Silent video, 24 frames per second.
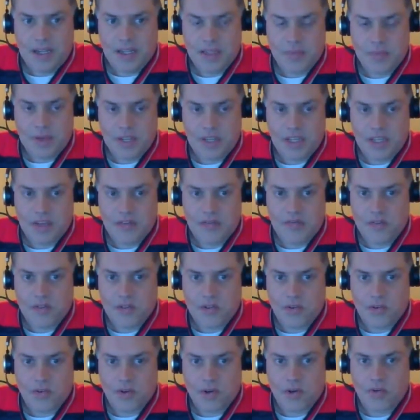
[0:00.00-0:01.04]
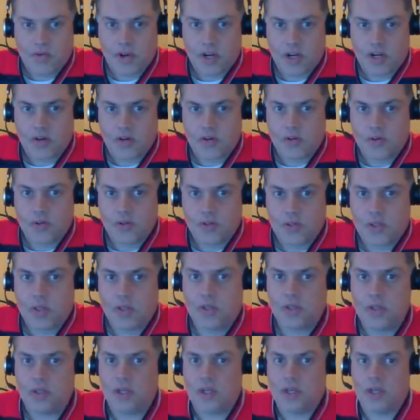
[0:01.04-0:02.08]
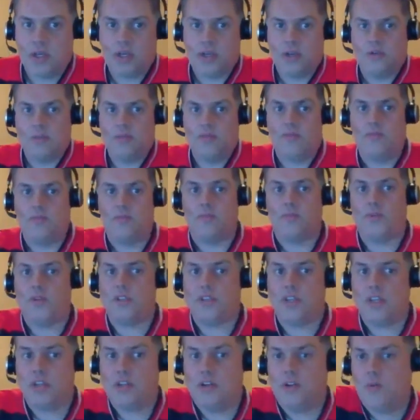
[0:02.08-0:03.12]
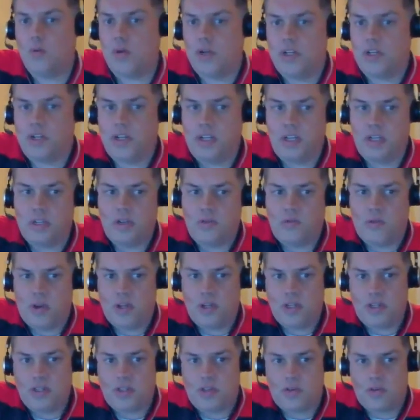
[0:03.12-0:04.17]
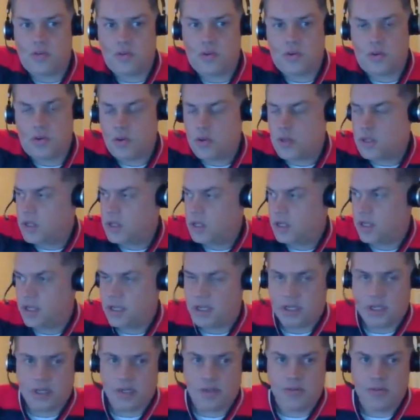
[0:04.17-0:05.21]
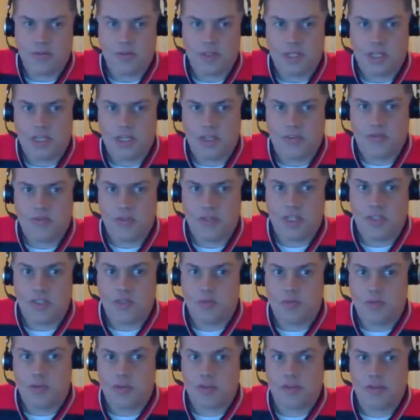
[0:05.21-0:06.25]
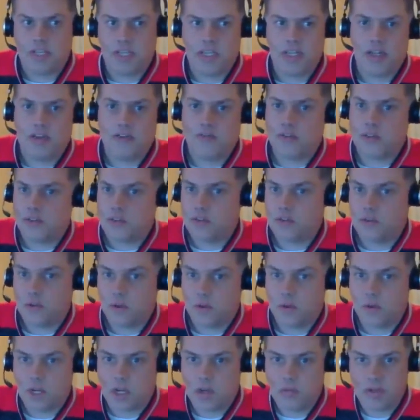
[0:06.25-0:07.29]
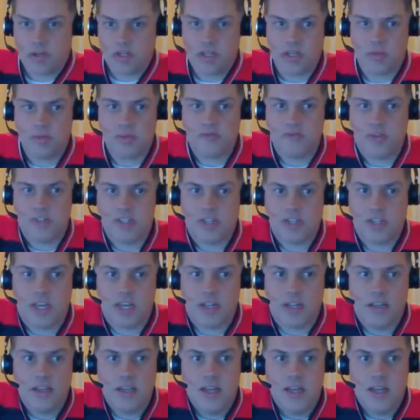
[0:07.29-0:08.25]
Speaking of scoring records, we set a new one in Rochester. Dane Evans, good Lord, how many times have I said that?